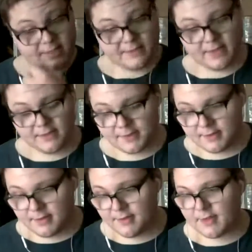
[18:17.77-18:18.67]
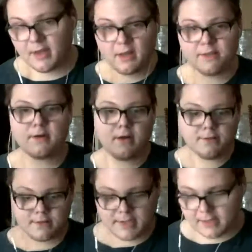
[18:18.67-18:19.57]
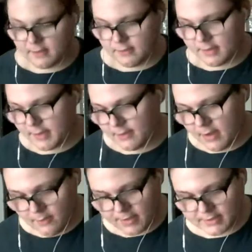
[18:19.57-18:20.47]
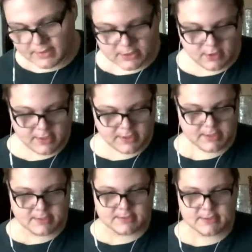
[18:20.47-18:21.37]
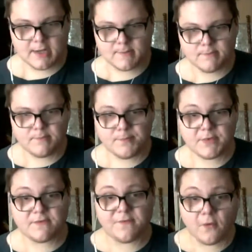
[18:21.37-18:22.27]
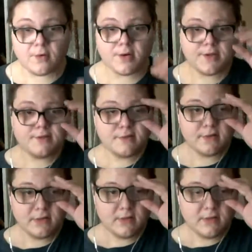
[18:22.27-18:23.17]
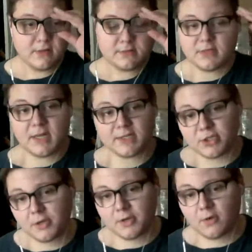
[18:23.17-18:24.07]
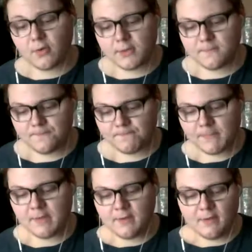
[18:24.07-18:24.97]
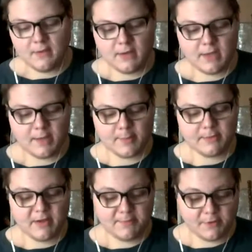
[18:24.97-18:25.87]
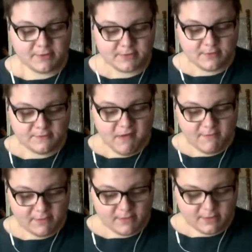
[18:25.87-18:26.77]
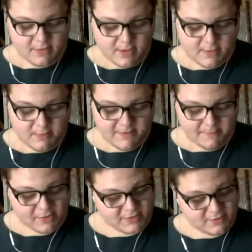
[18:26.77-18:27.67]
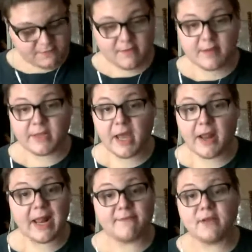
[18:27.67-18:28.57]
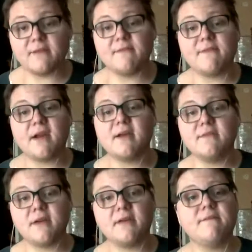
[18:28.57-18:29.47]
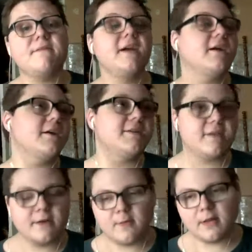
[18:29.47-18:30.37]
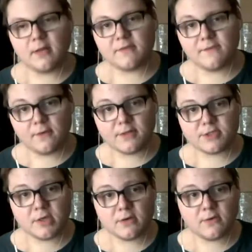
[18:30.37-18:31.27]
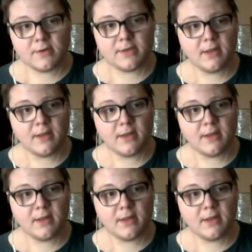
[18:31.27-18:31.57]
the other category that I want to touch on is foreign junk coin, and my personal favorite. And I've done very, very, very, very well on foreign junk coin.